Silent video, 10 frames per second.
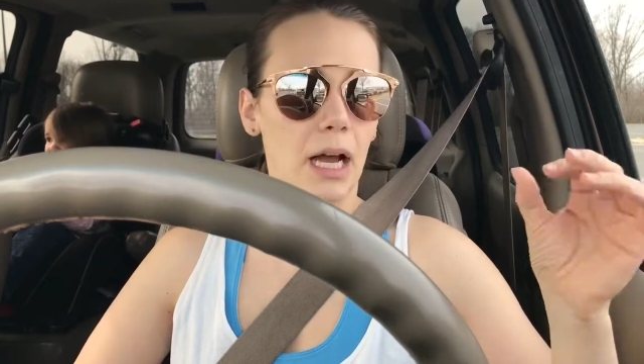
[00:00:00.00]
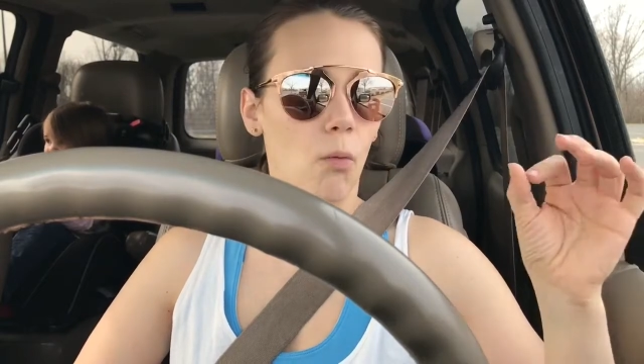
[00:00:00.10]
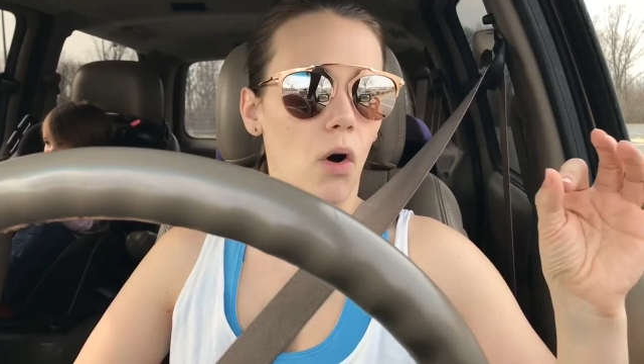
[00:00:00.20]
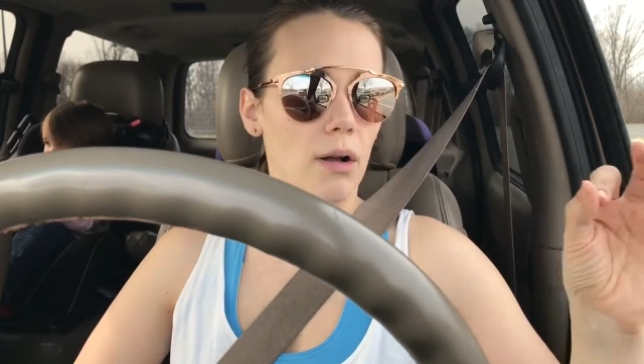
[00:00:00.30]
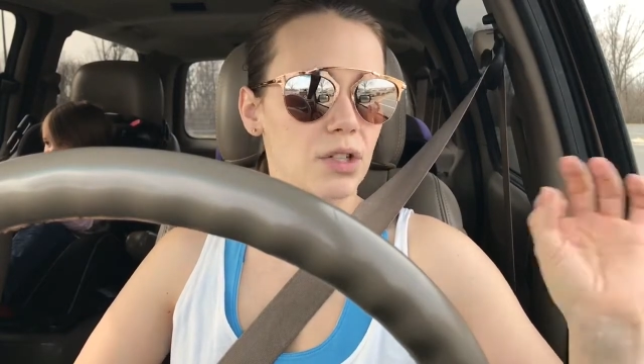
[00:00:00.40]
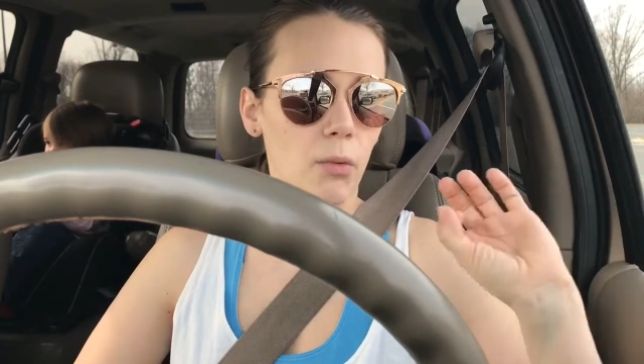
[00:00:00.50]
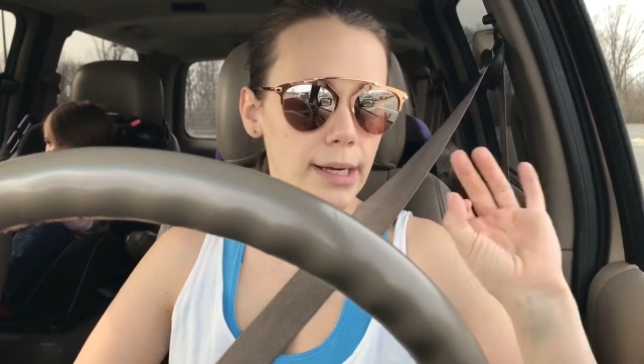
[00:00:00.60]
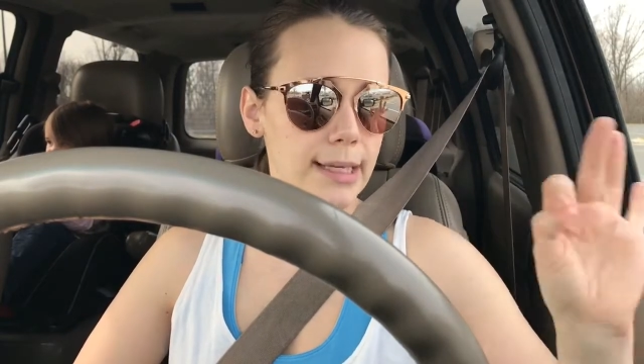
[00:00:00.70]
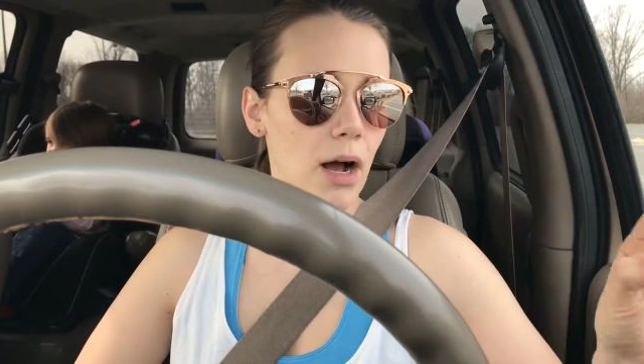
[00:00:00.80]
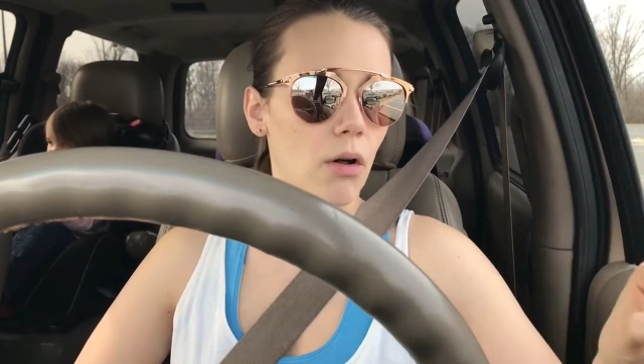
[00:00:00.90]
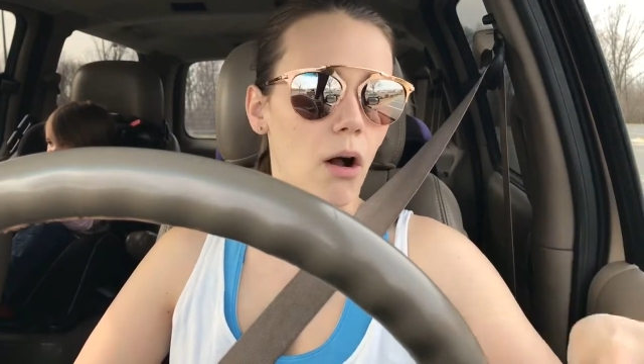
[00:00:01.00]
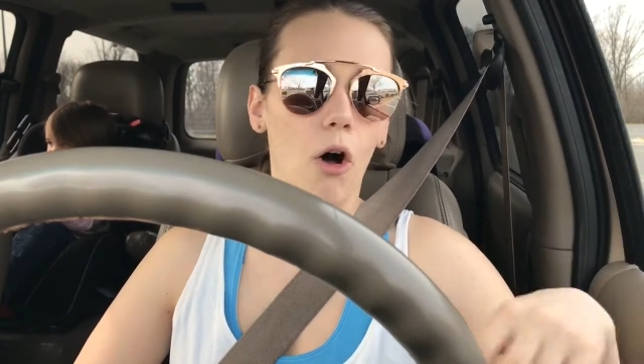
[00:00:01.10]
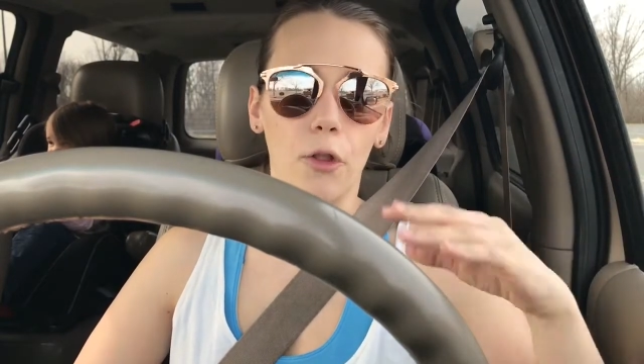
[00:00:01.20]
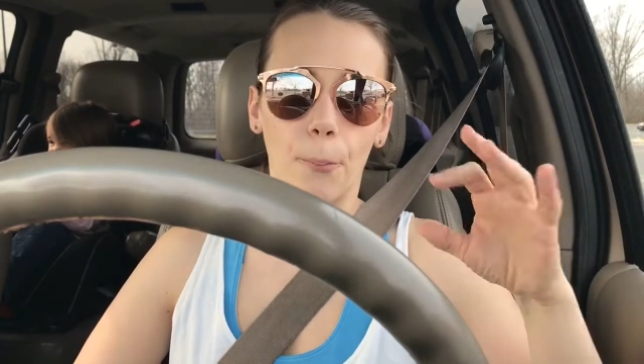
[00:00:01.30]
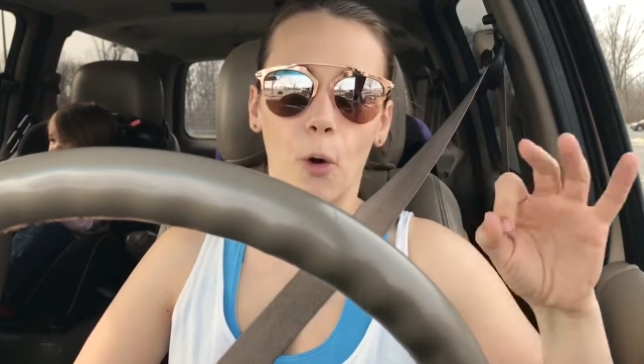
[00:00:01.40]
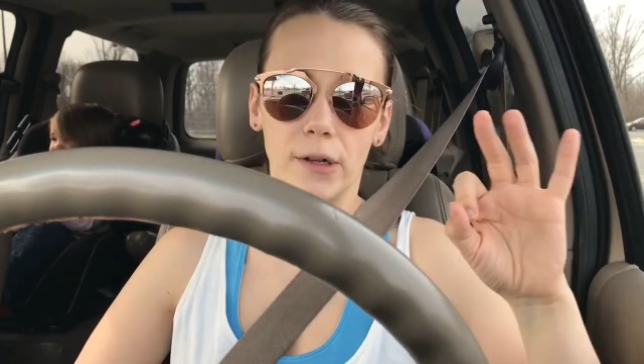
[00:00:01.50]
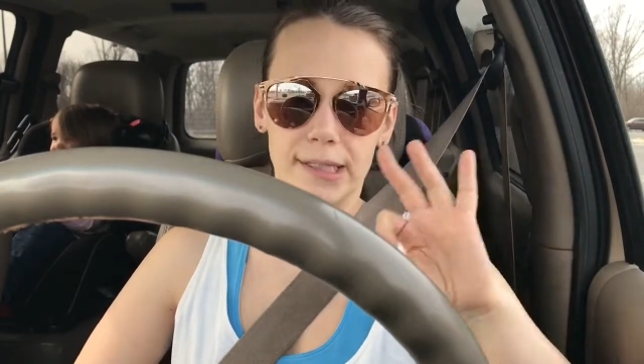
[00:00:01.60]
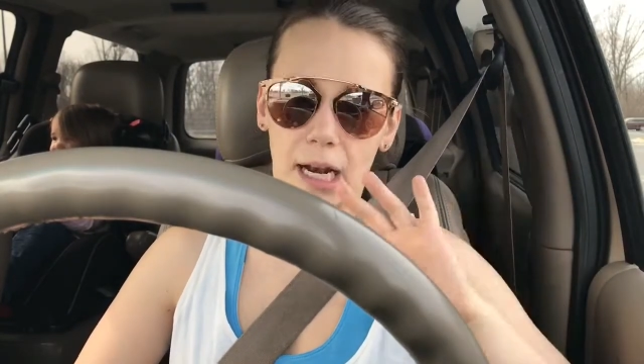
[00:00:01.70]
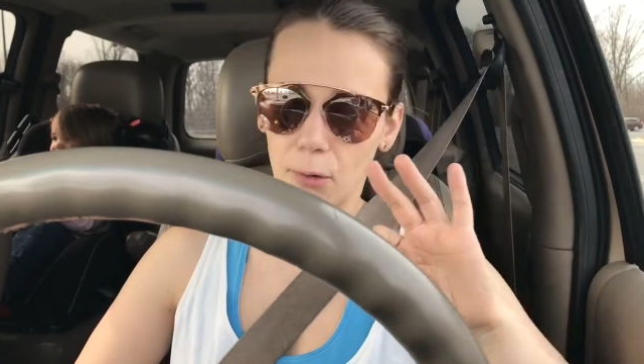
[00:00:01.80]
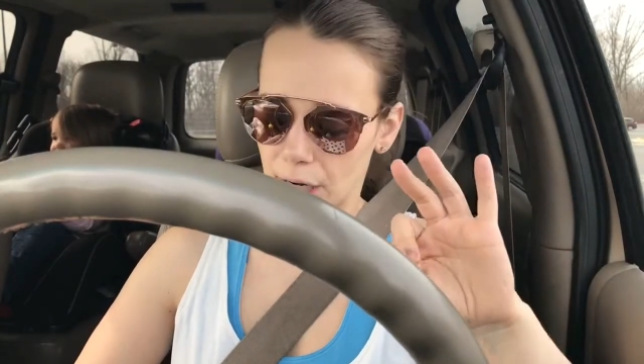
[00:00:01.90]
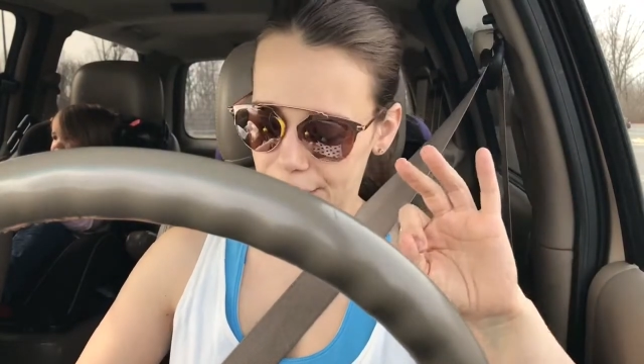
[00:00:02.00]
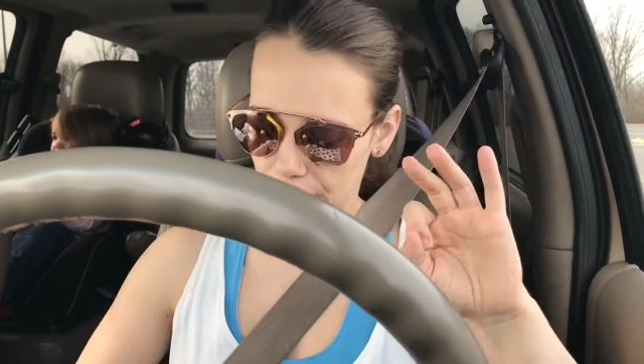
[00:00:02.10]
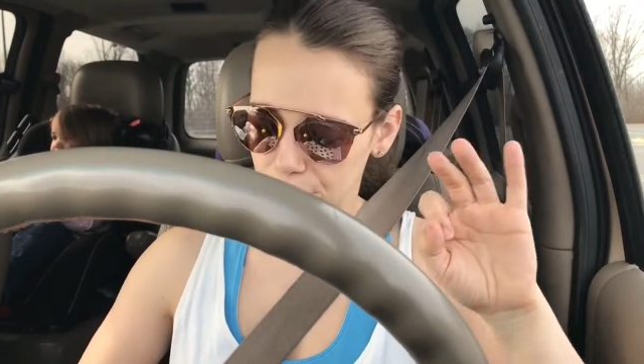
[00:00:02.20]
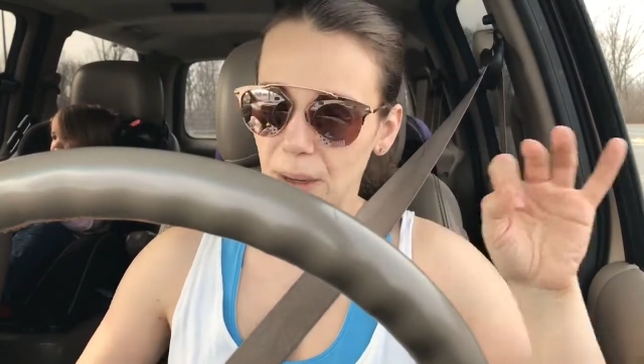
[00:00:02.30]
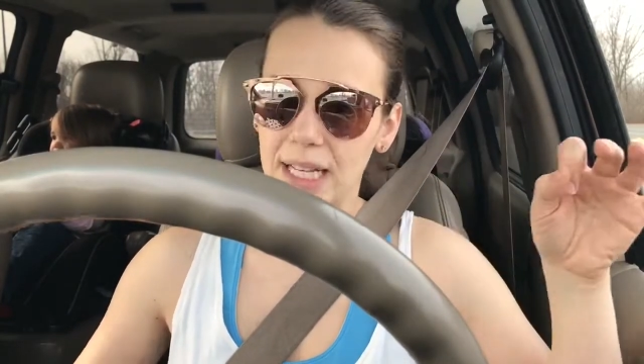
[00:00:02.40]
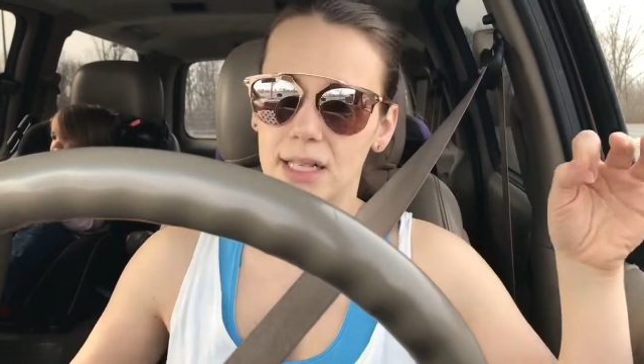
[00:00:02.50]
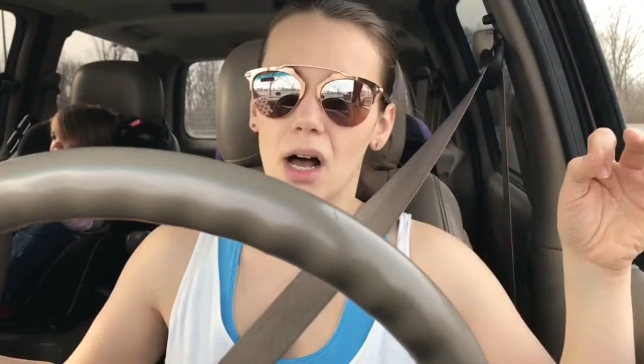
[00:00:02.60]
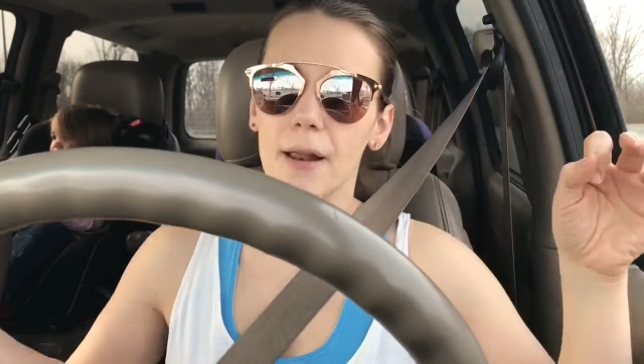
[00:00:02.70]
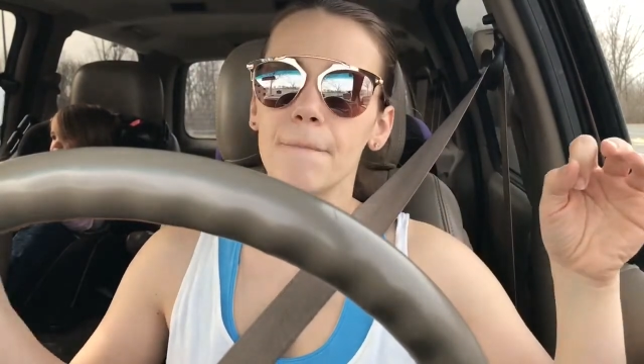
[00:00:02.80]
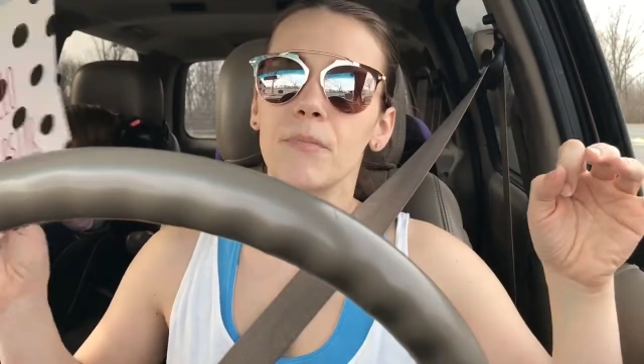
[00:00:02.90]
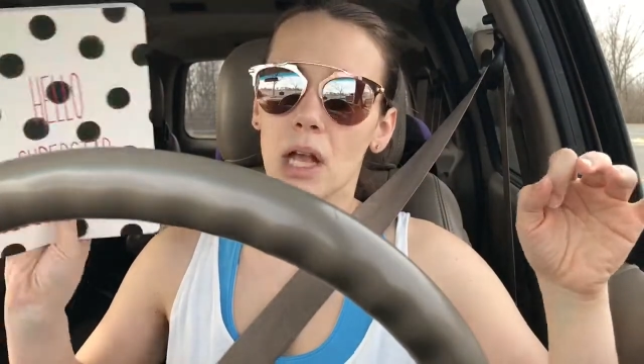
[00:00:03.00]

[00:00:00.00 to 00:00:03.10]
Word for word: I want to write down all the points that I want to touch base on.